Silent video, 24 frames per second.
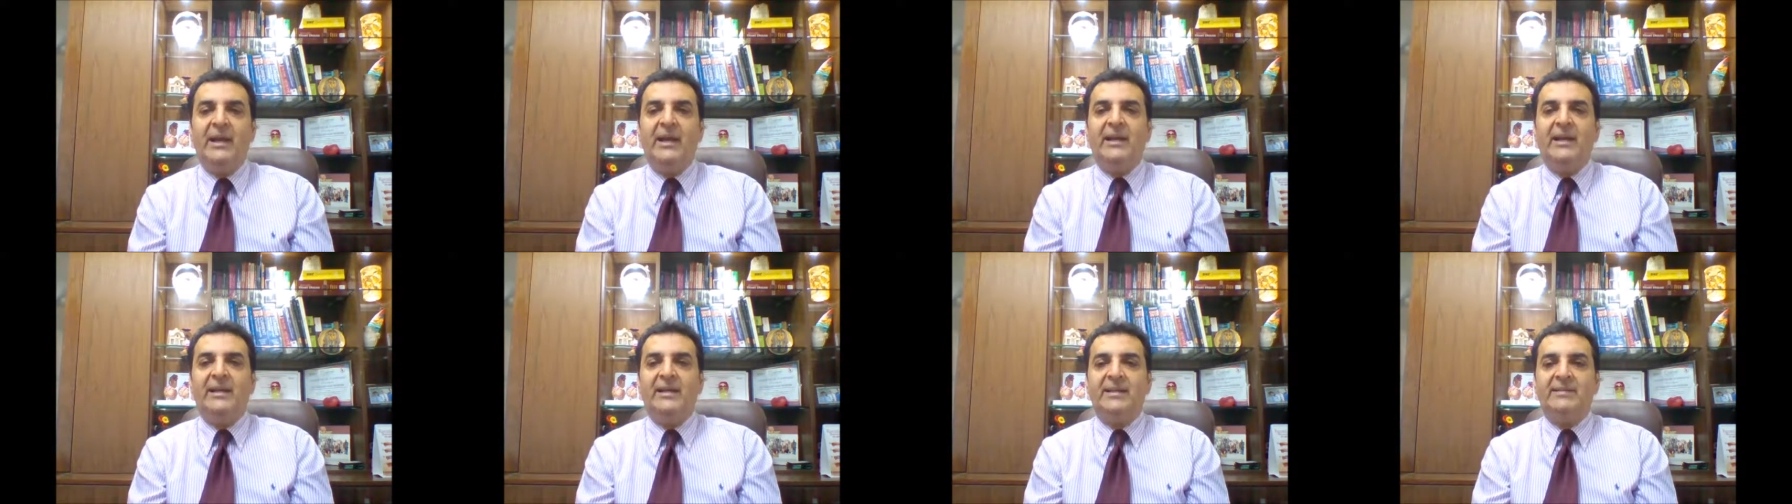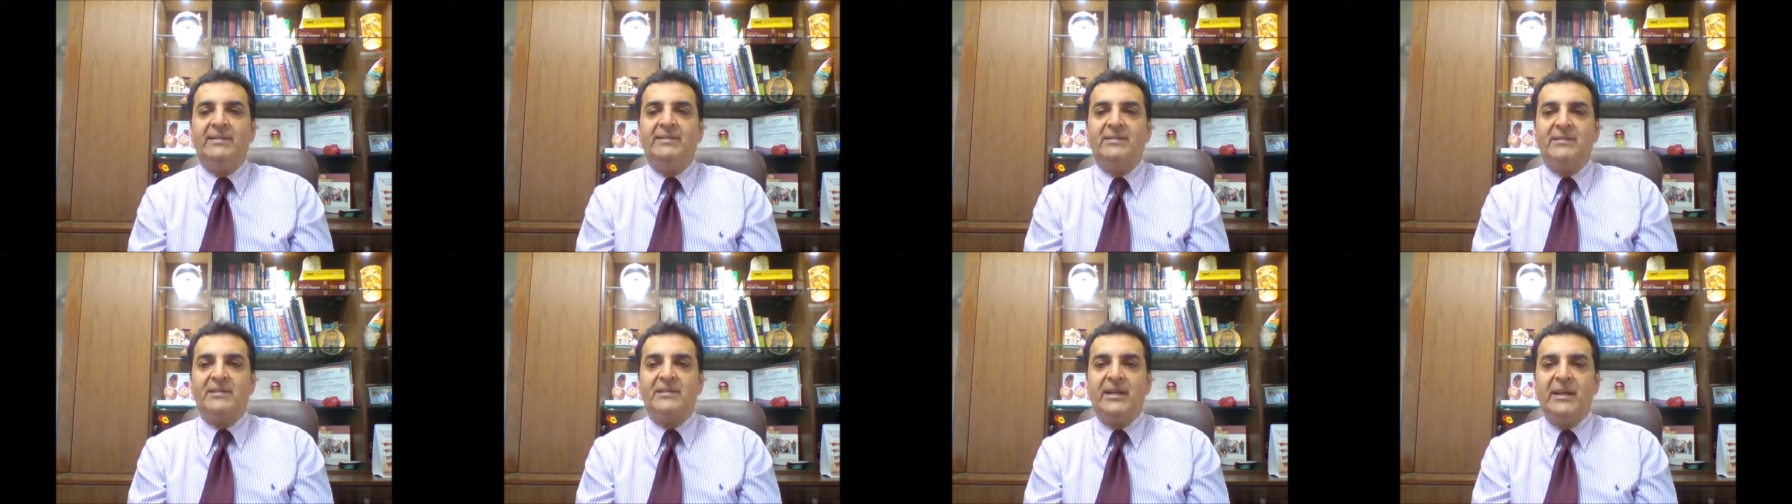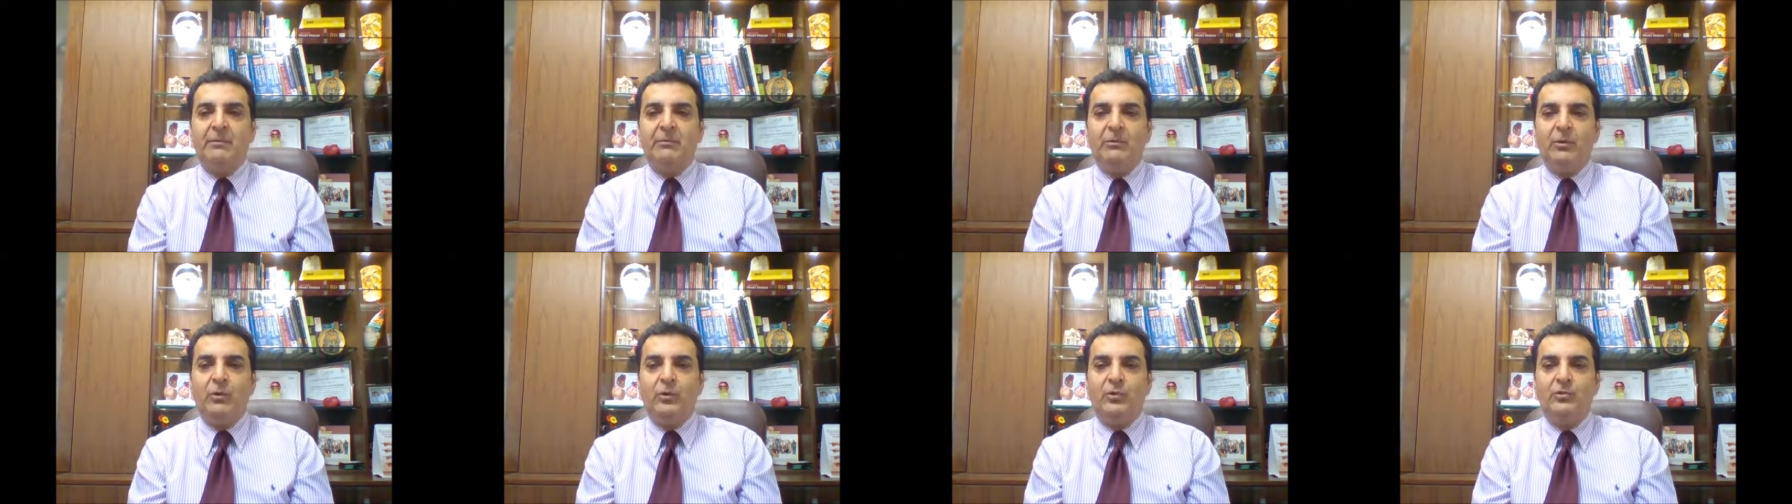And as the
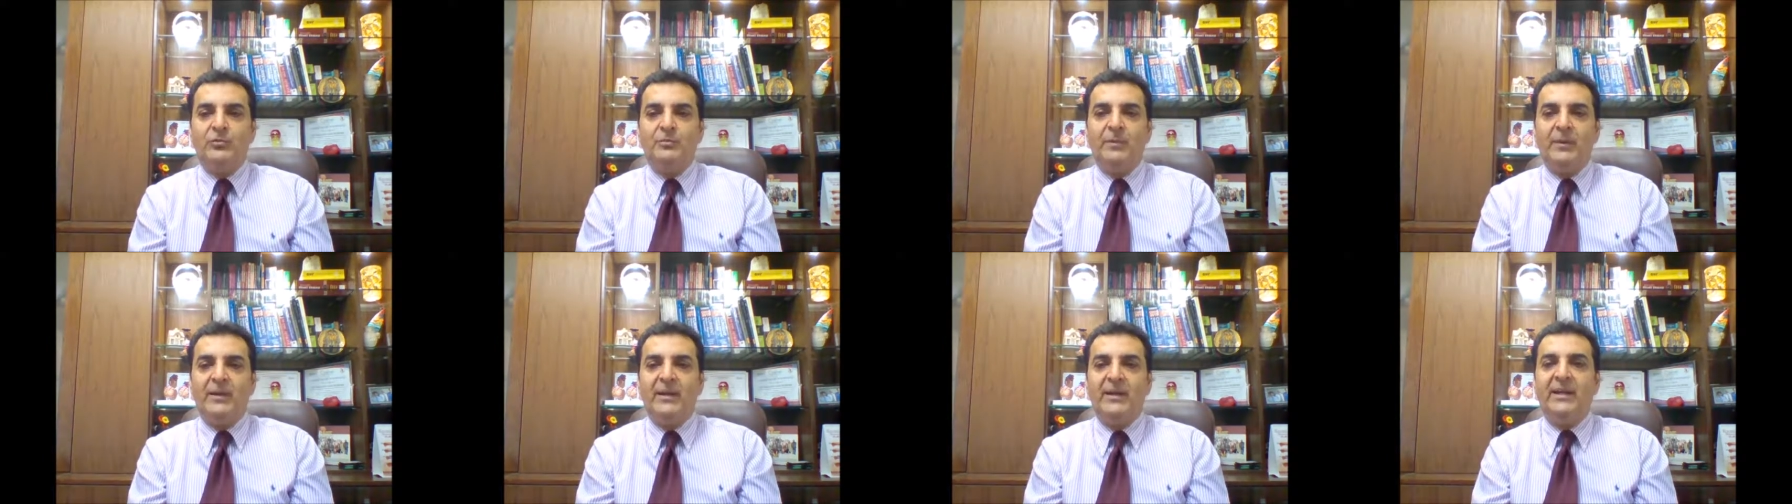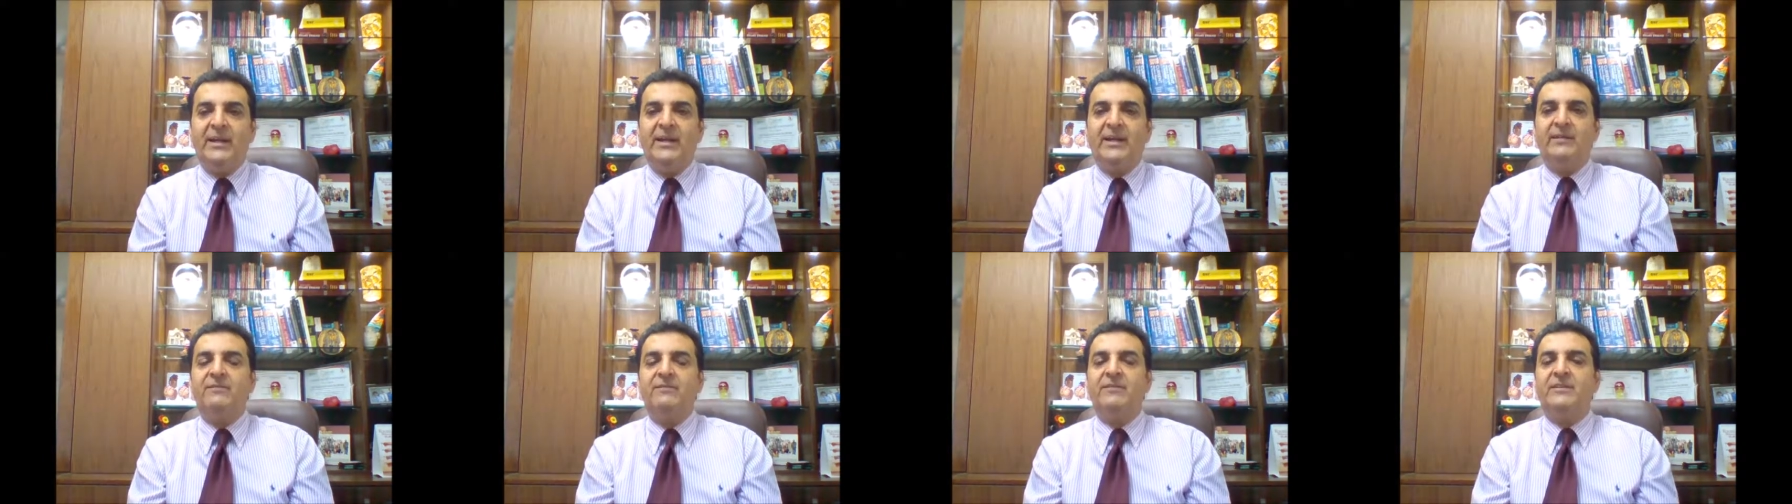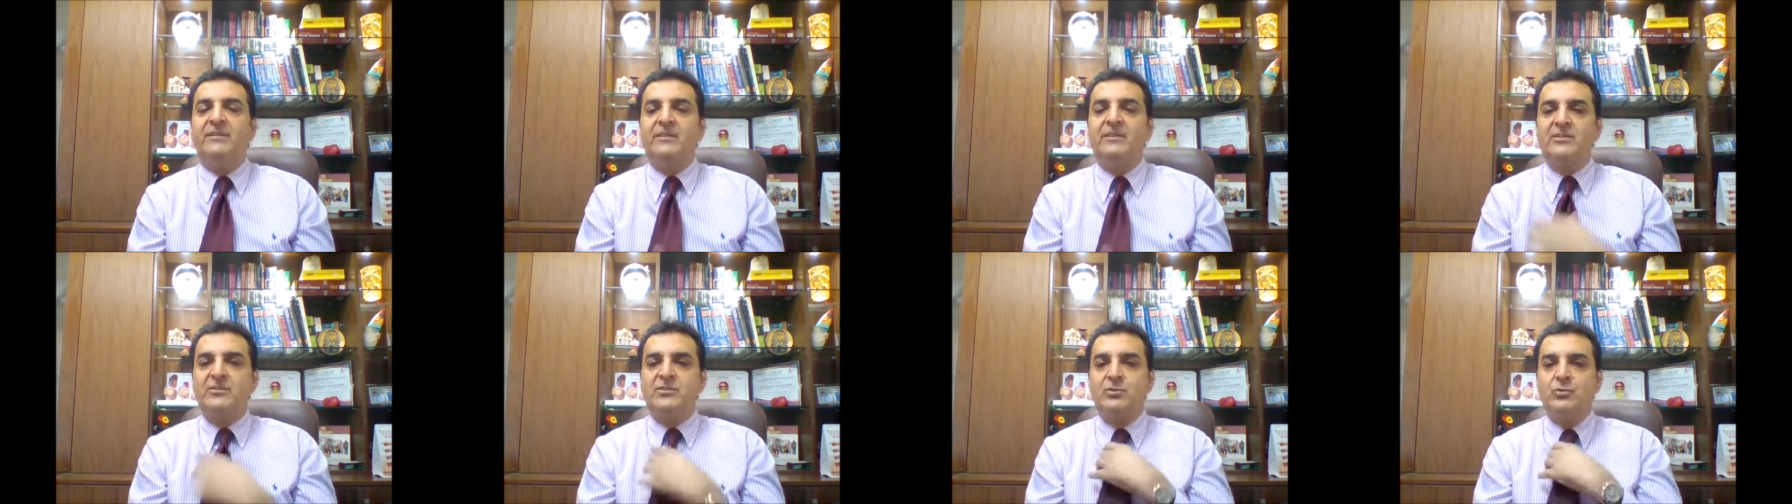time goes by
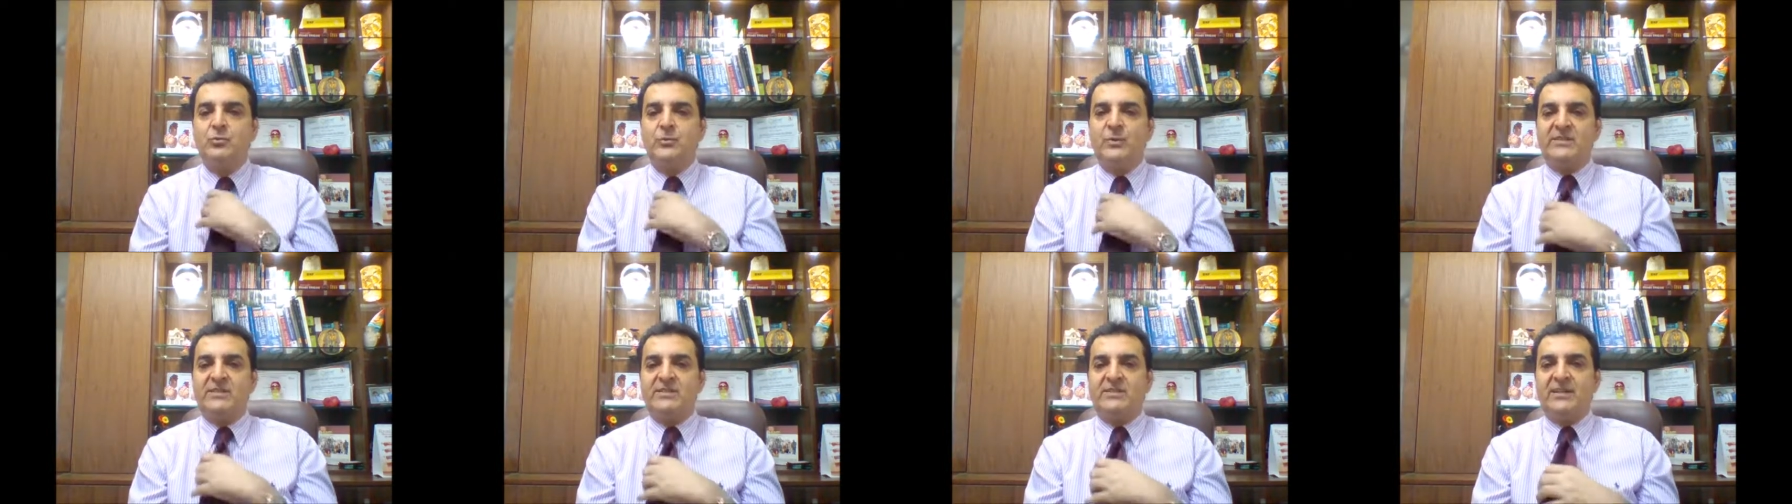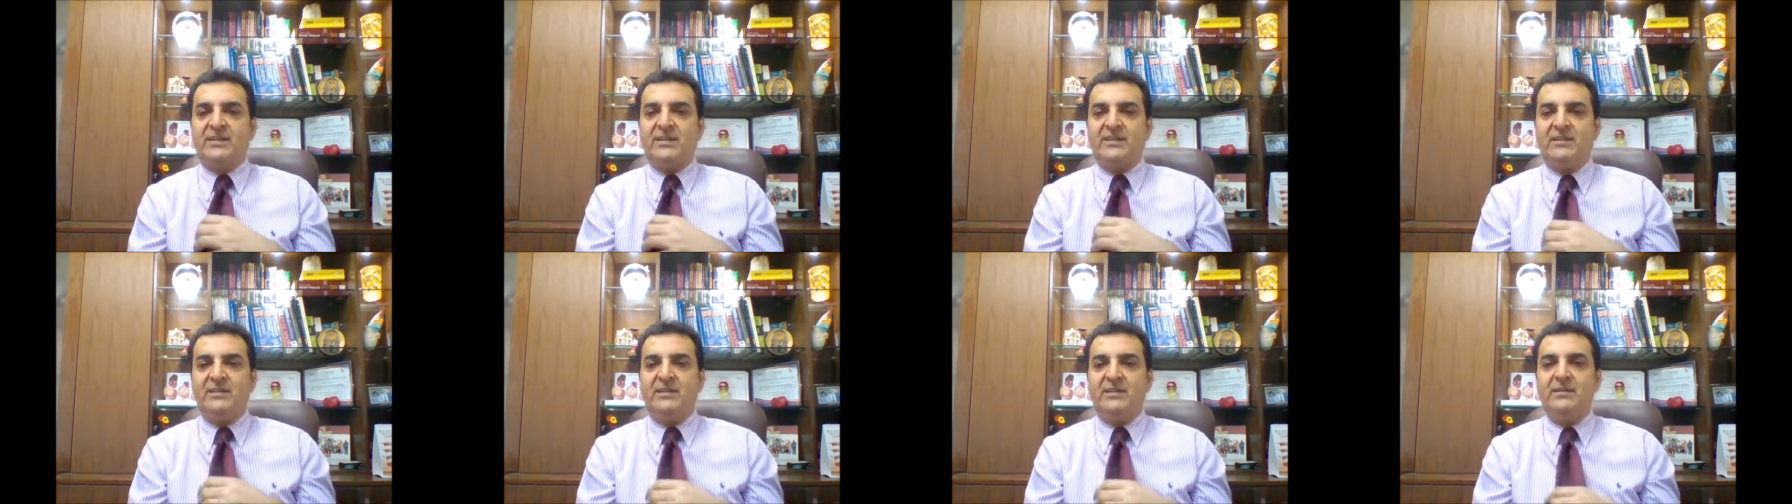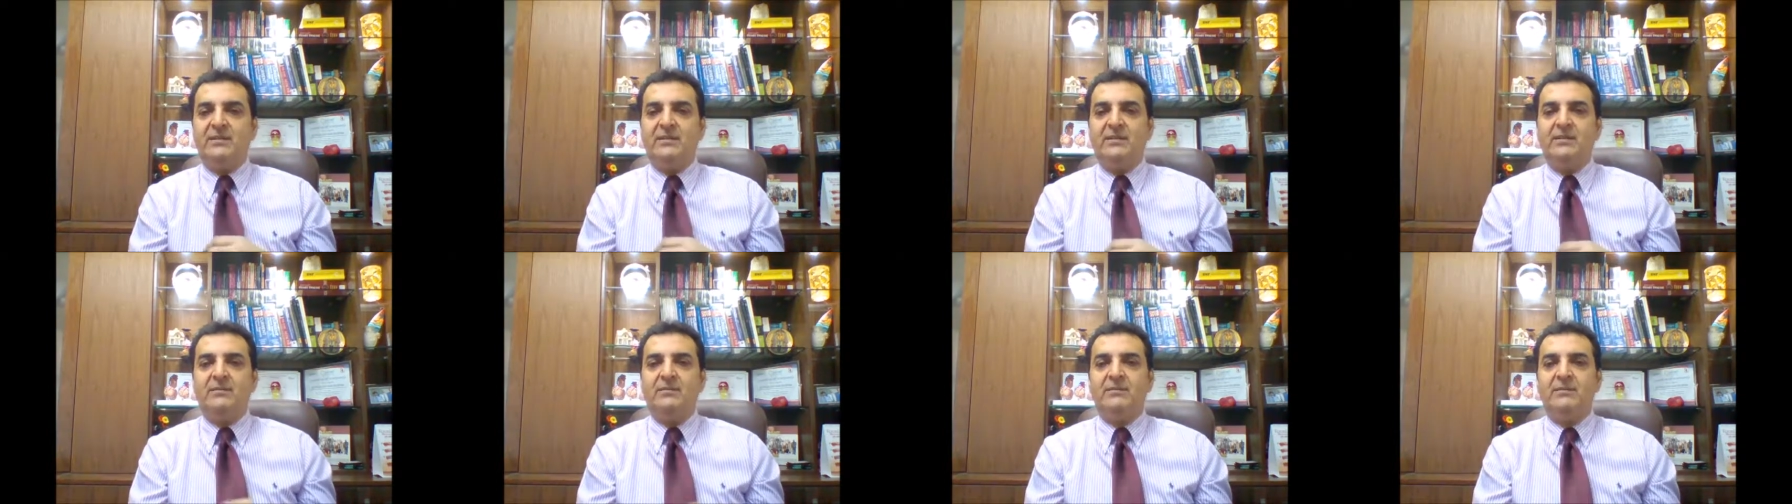with the
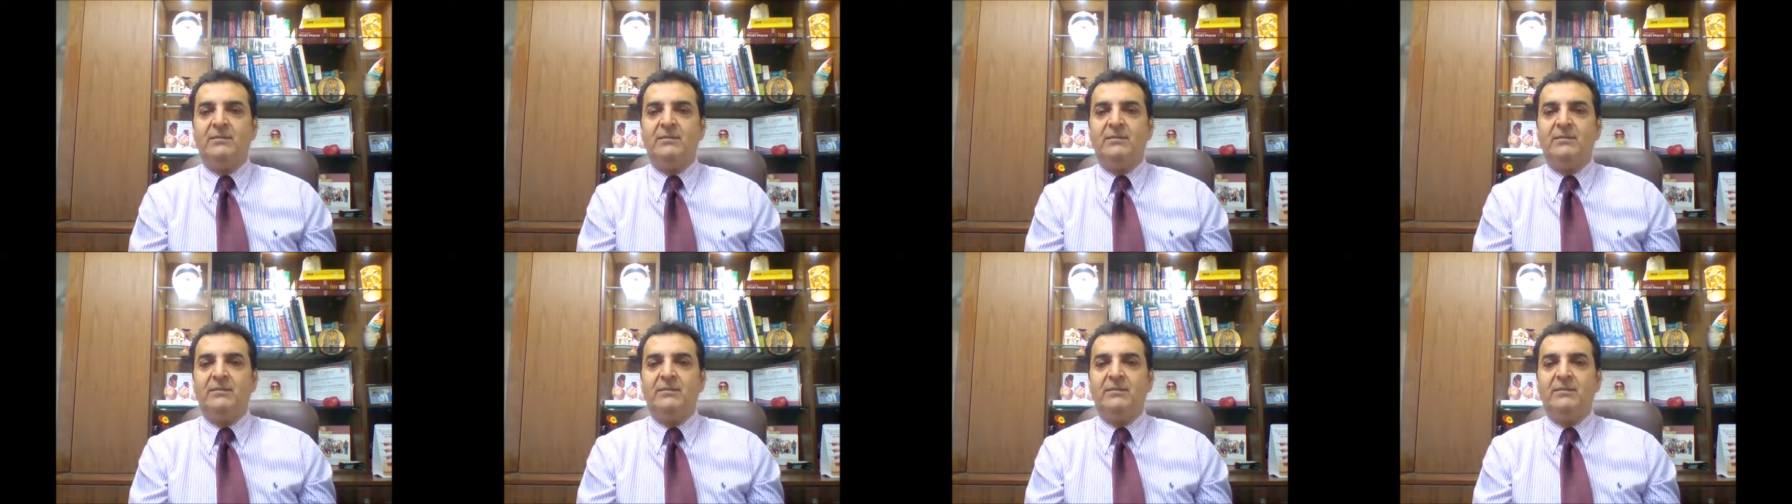rosuvastatin,